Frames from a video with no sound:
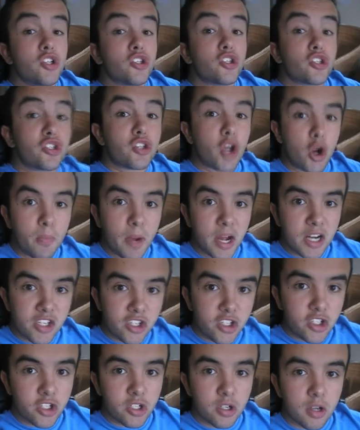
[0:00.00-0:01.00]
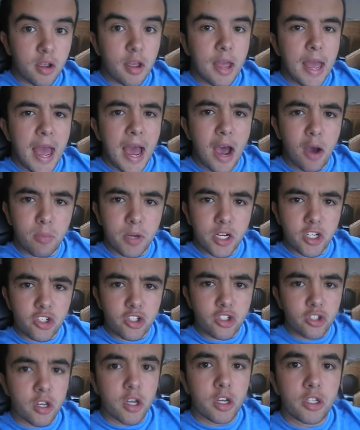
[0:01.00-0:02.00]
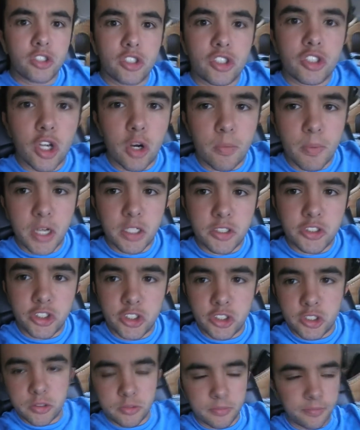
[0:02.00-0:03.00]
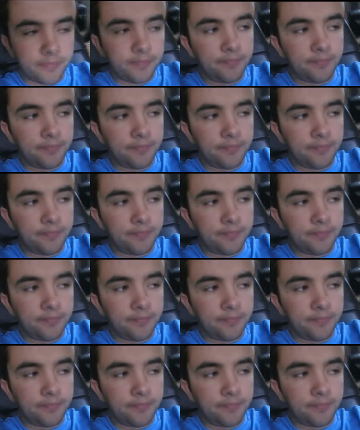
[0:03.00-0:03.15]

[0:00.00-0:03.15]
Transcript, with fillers: So much. How much? So much.